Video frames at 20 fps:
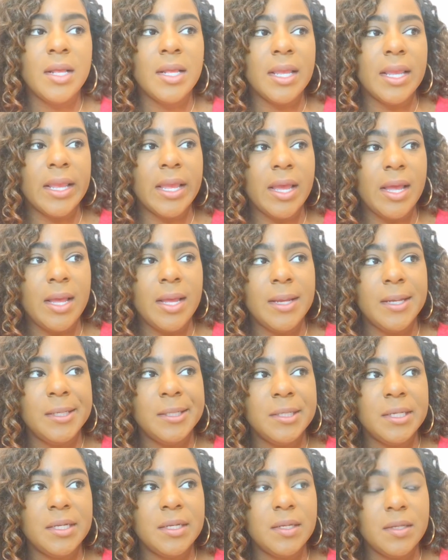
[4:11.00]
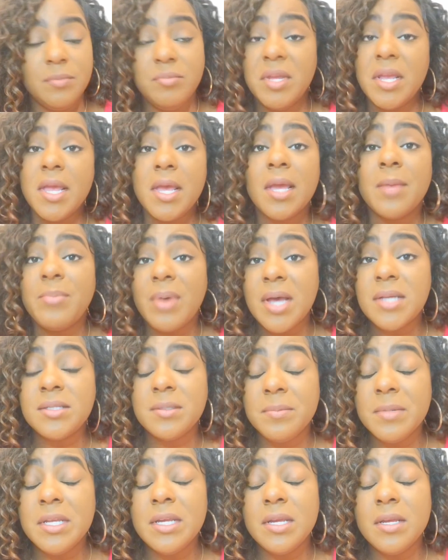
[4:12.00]
It
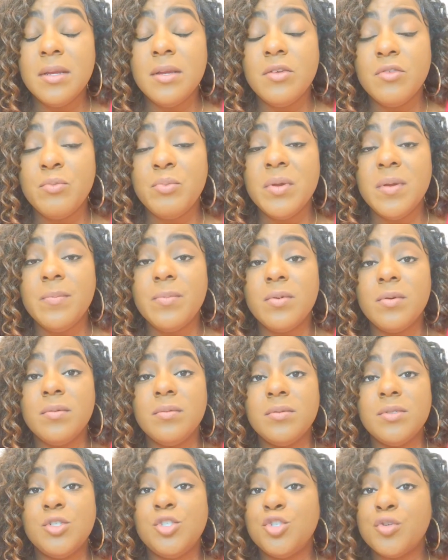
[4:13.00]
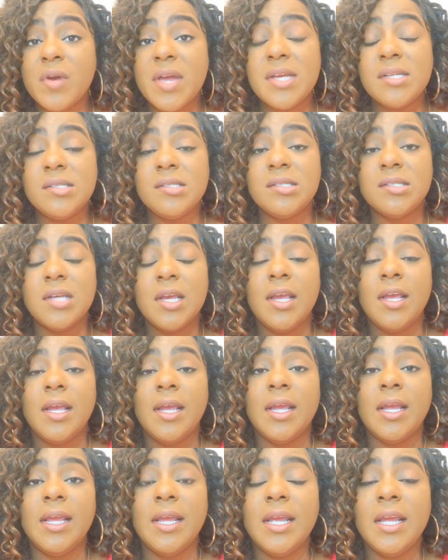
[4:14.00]
possibly could give people stress.
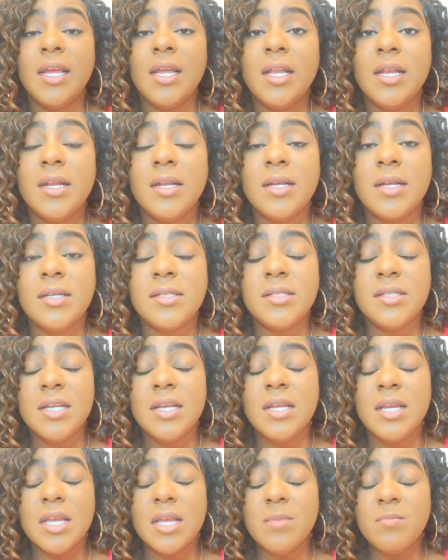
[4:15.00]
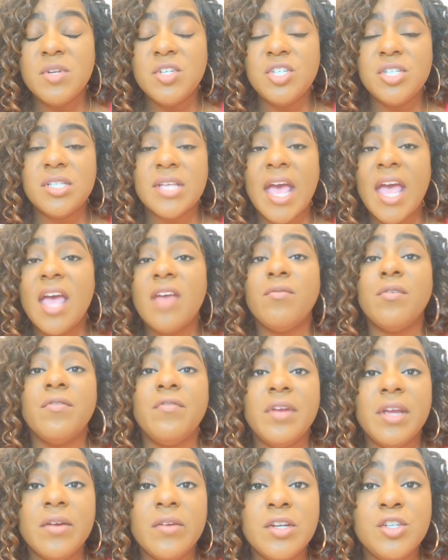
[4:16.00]
And seeing images, I have a
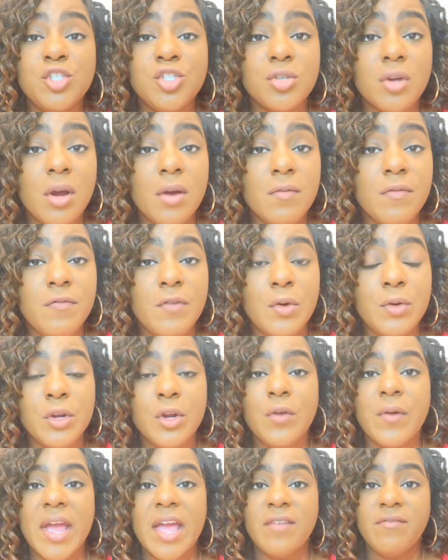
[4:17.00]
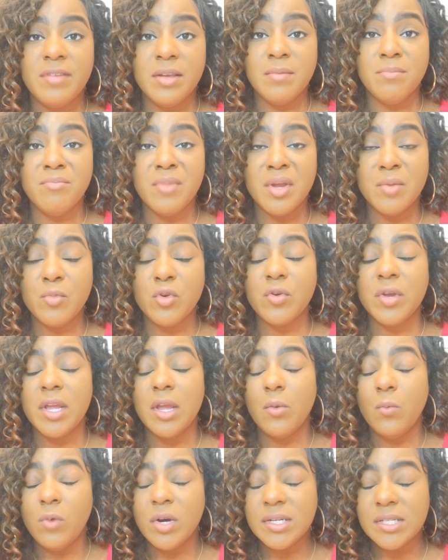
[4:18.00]
very strong photographic memory,
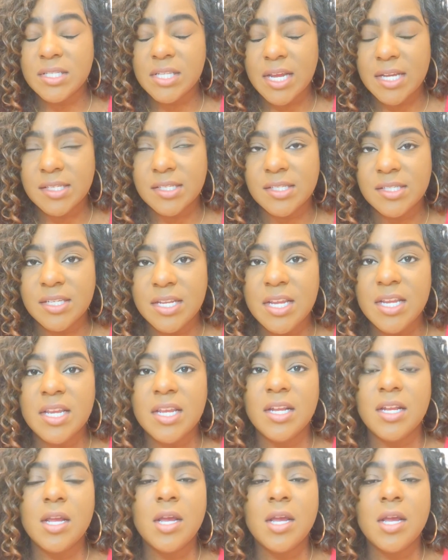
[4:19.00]
and once I see it